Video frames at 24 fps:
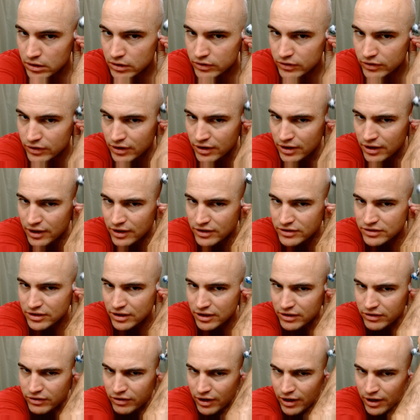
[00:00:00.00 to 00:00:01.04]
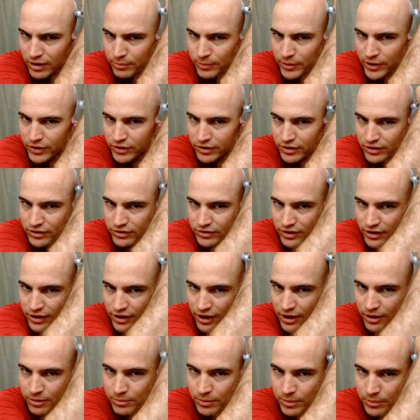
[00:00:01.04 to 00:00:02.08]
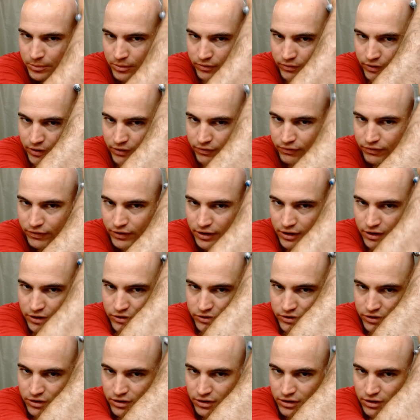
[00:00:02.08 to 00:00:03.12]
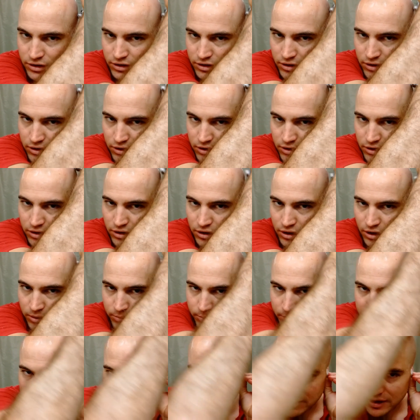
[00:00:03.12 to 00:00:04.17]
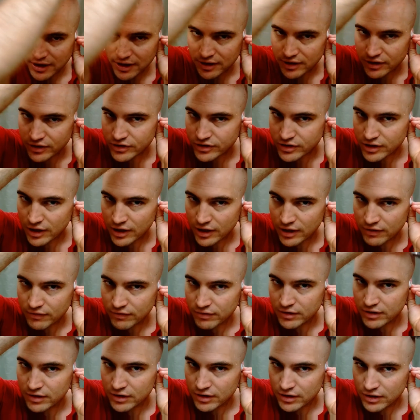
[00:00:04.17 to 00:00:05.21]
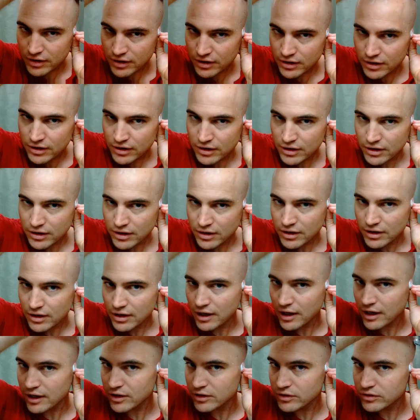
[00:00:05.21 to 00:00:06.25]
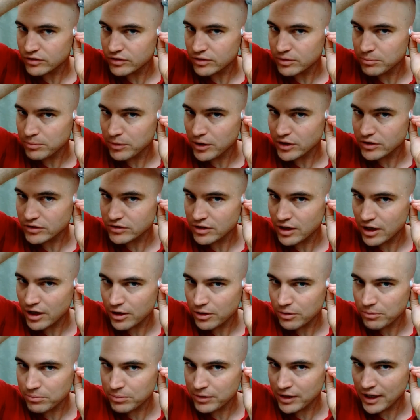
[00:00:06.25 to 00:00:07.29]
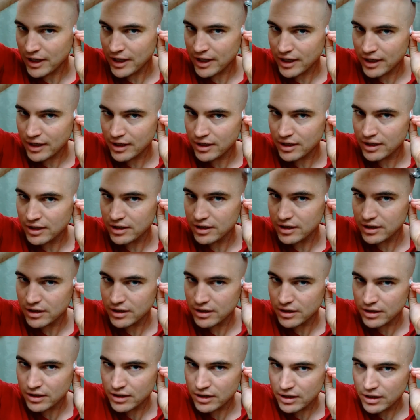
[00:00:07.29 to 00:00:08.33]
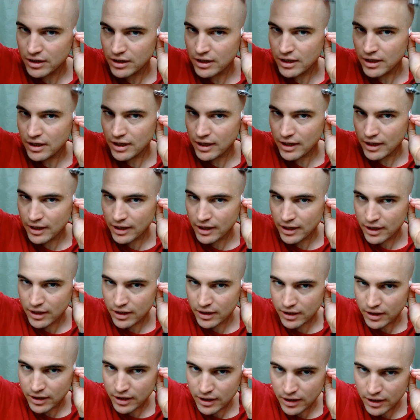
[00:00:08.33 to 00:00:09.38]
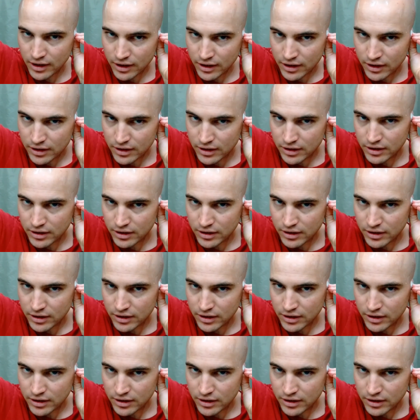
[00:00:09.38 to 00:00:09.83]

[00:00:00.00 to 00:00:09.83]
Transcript: So I think I started talking about this. I can't remember if I finished on my silent shave, I used a Bolzano blade and uh,